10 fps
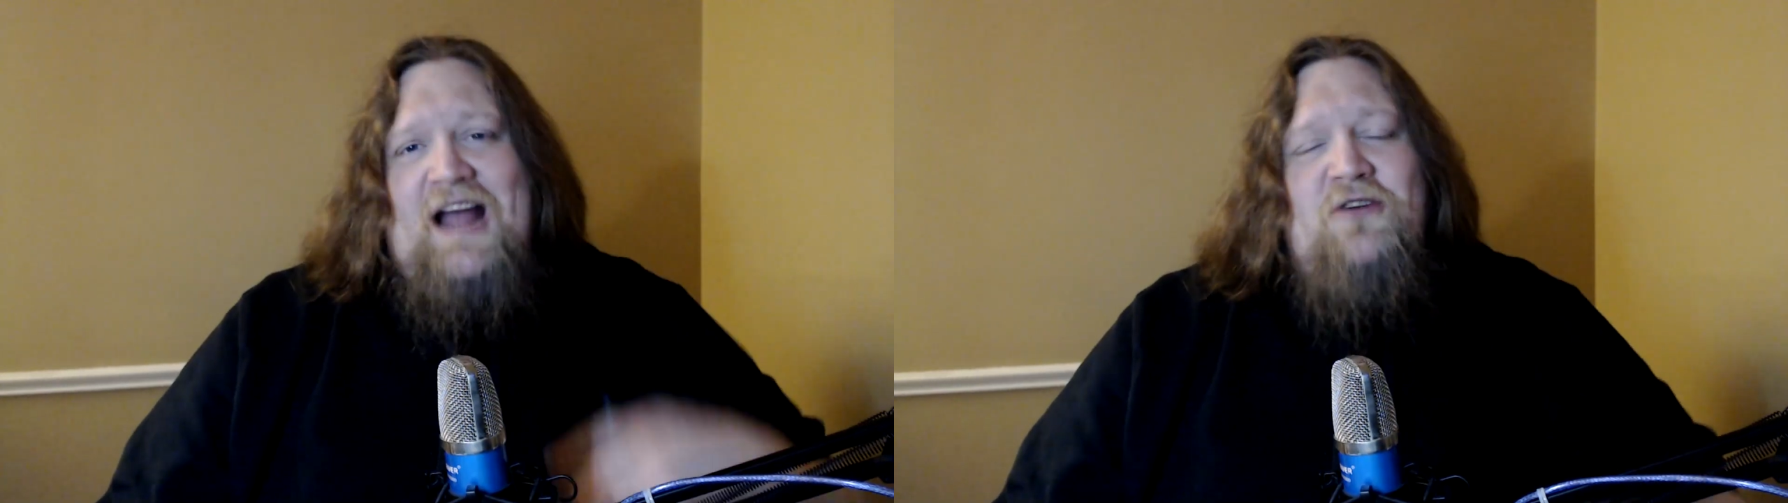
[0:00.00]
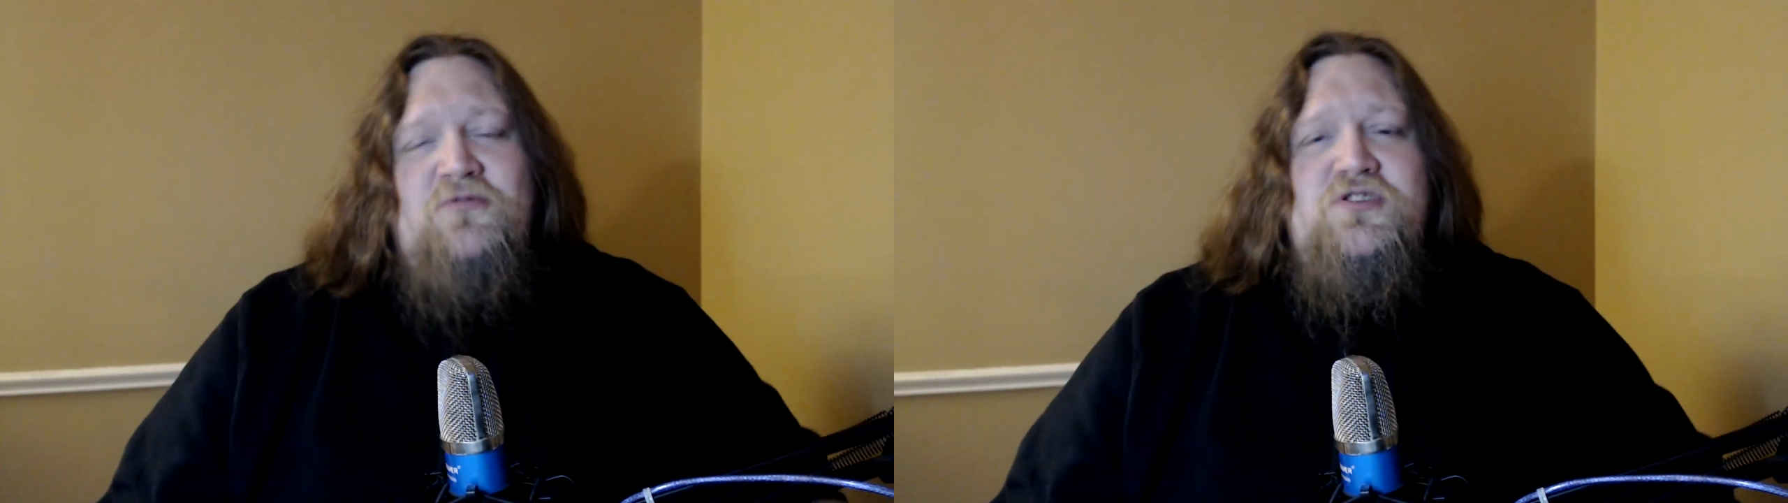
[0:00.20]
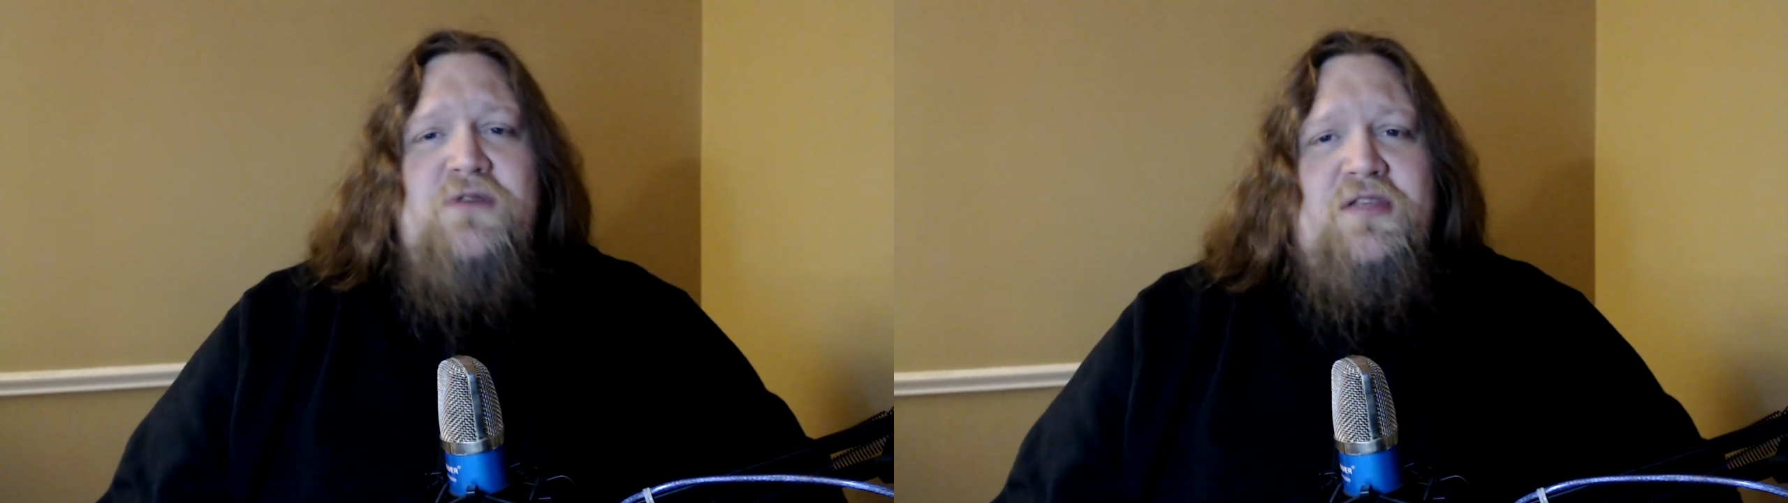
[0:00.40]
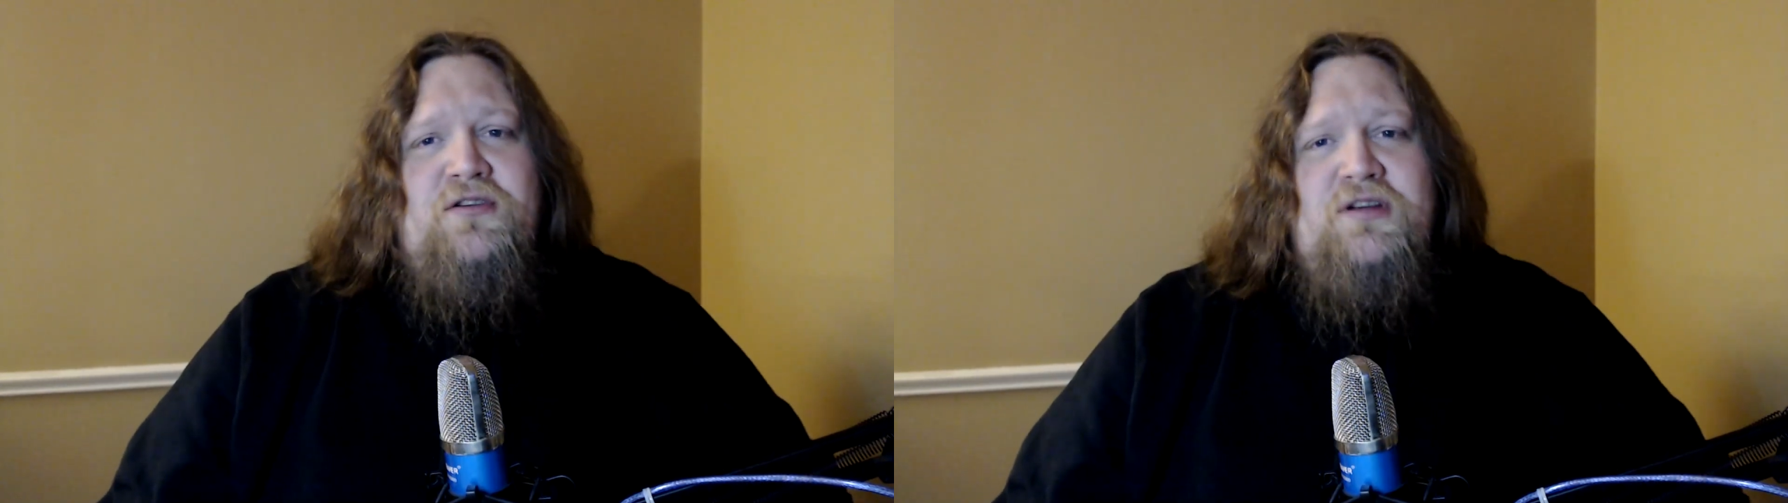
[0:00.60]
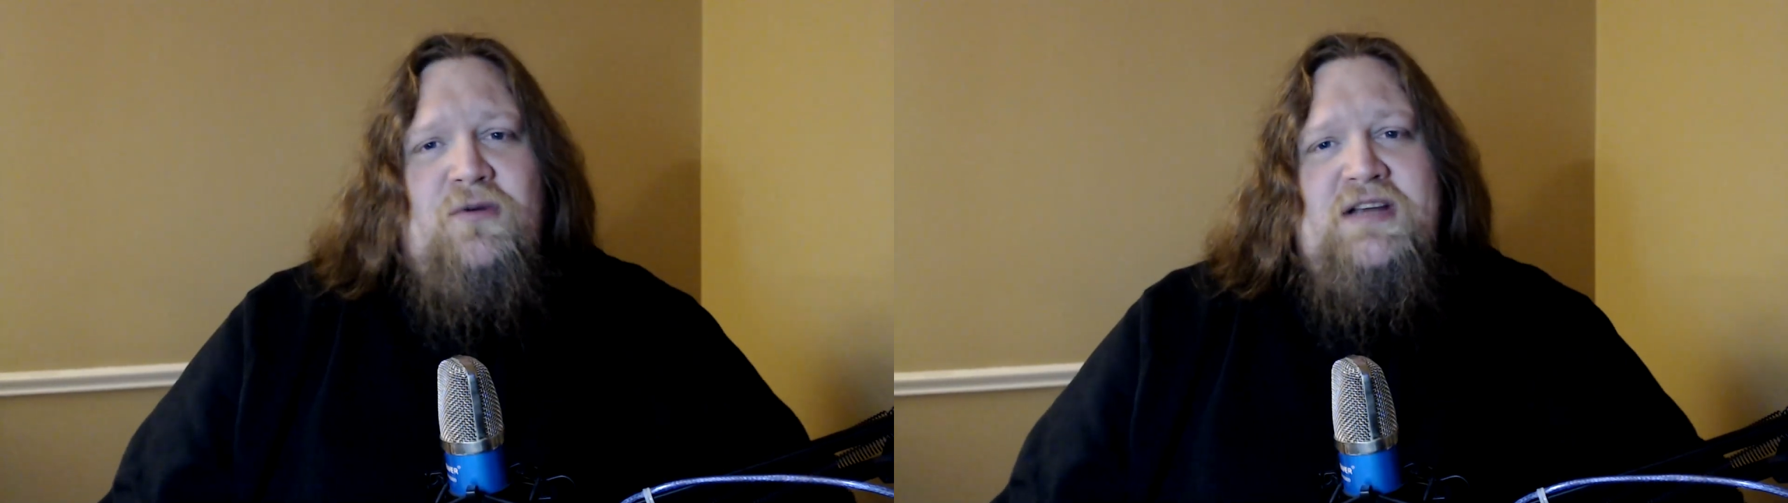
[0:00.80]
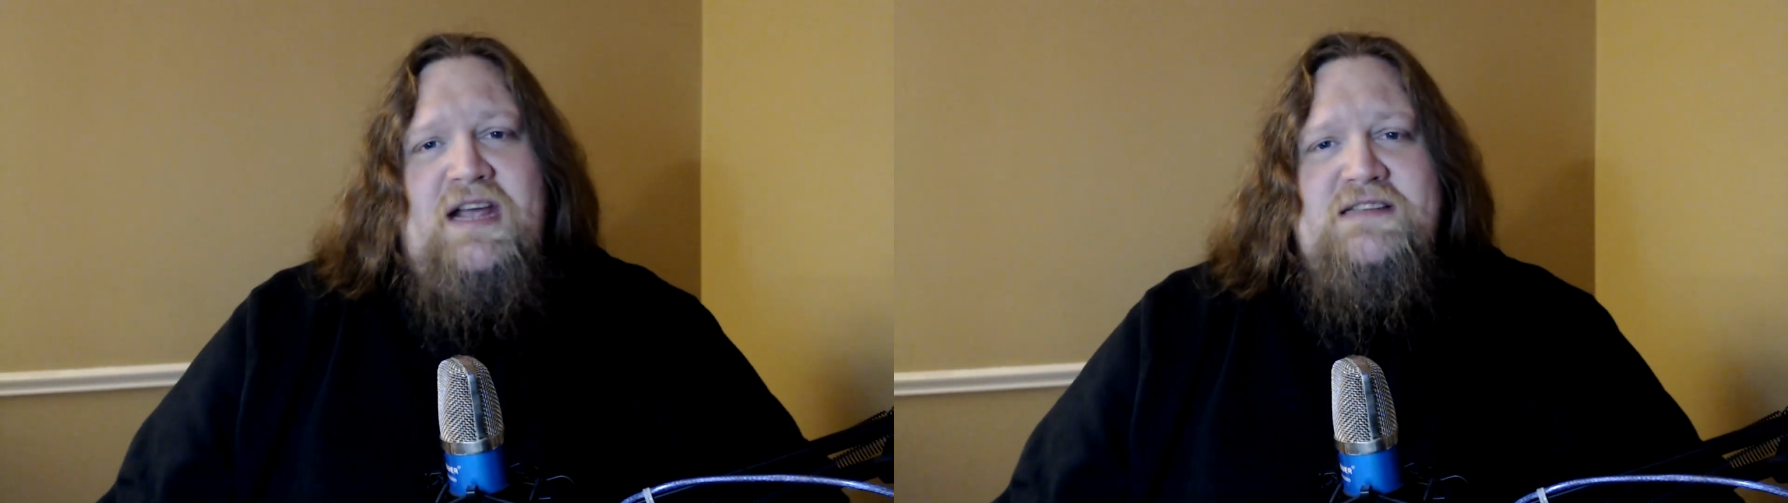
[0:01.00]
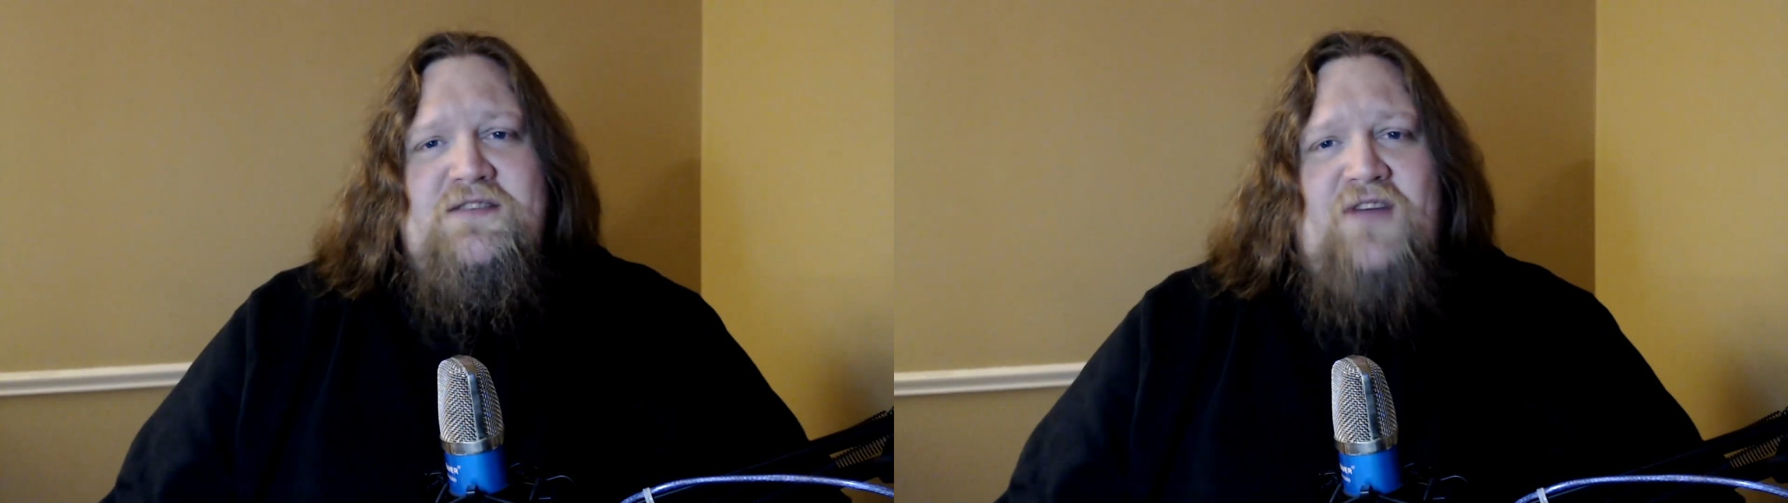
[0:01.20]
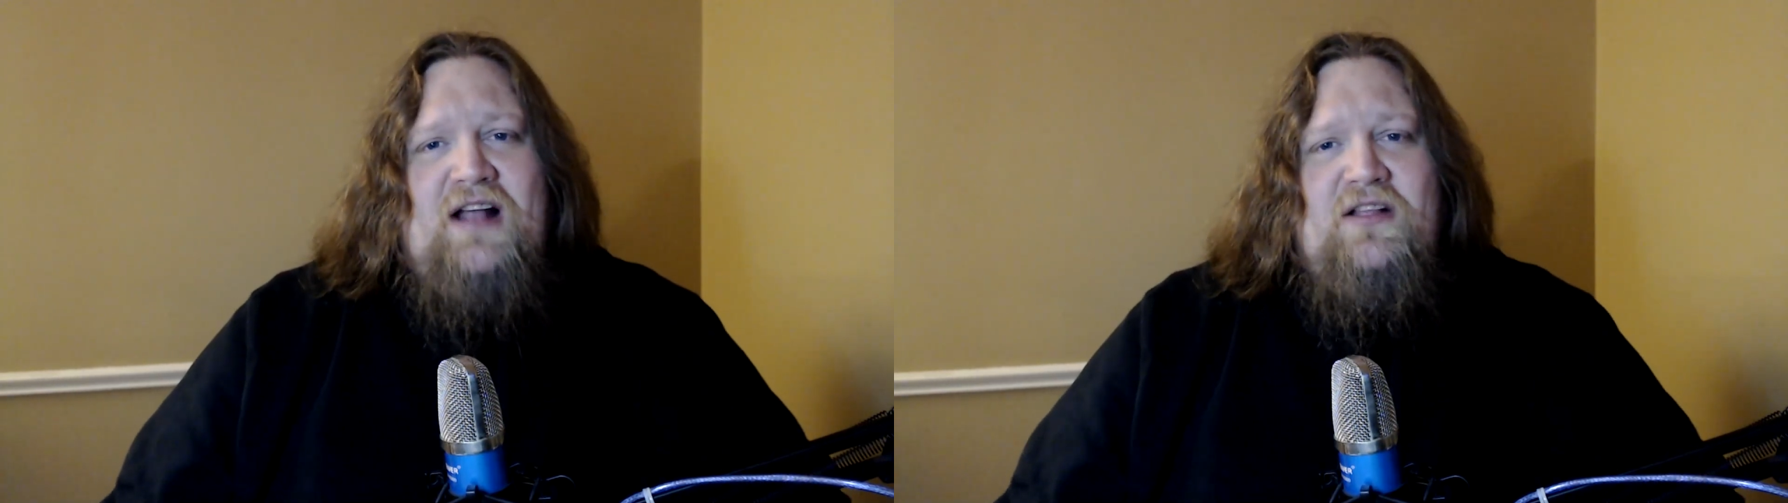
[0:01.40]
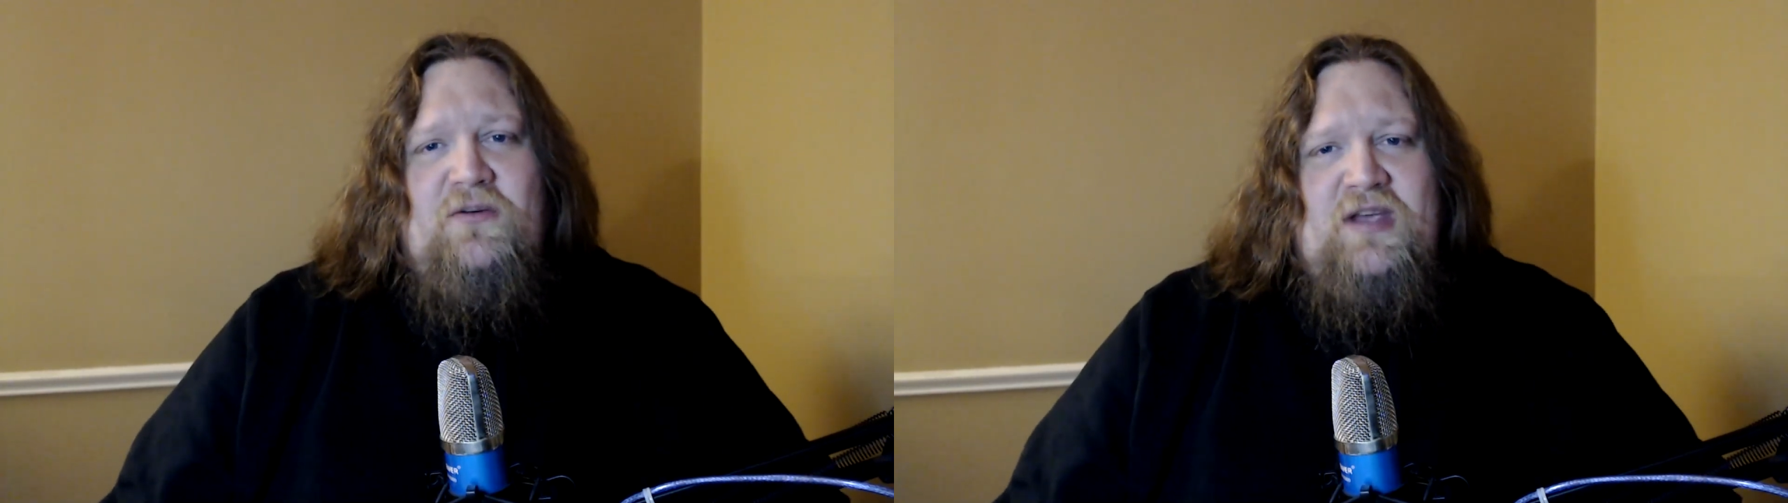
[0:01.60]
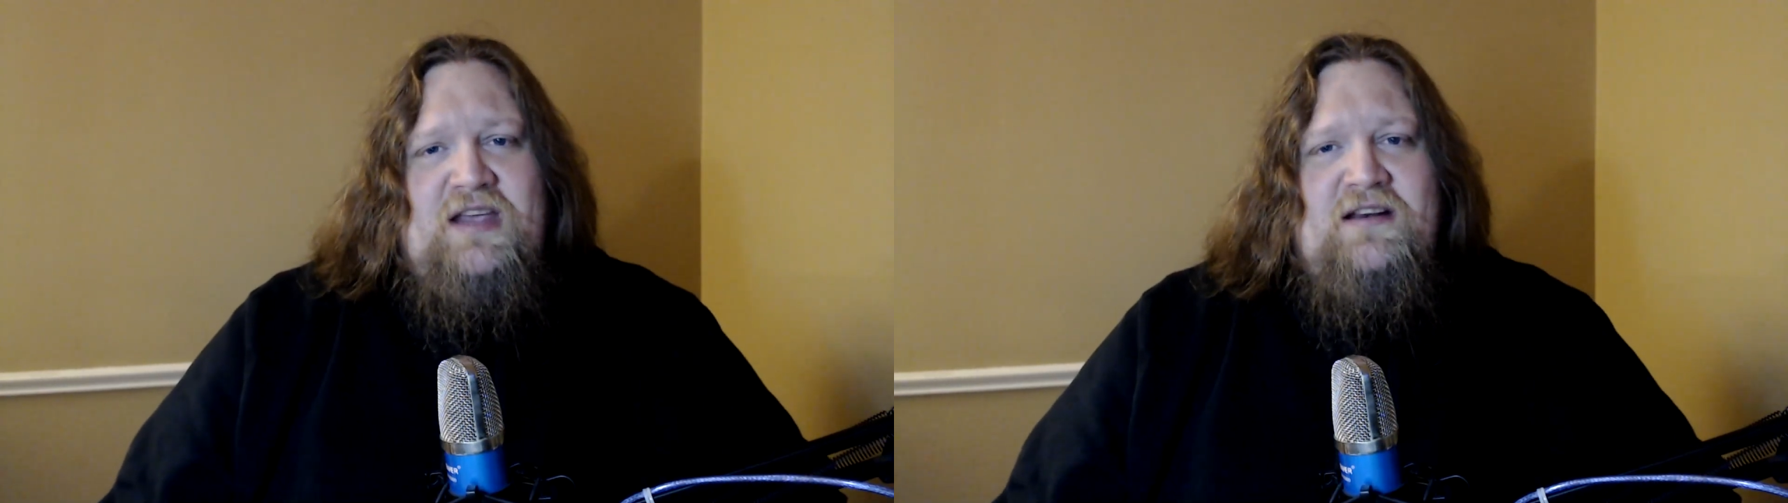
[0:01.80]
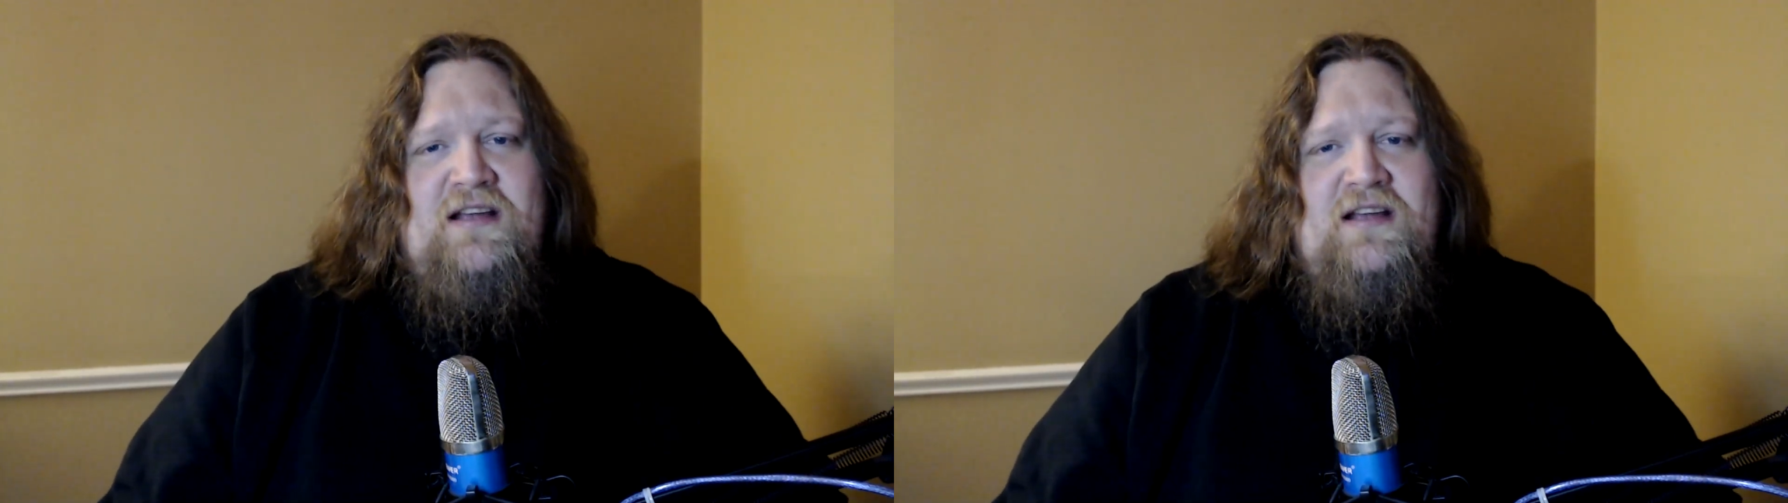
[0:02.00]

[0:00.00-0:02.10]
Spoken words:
I don't do a 31 days of Halloween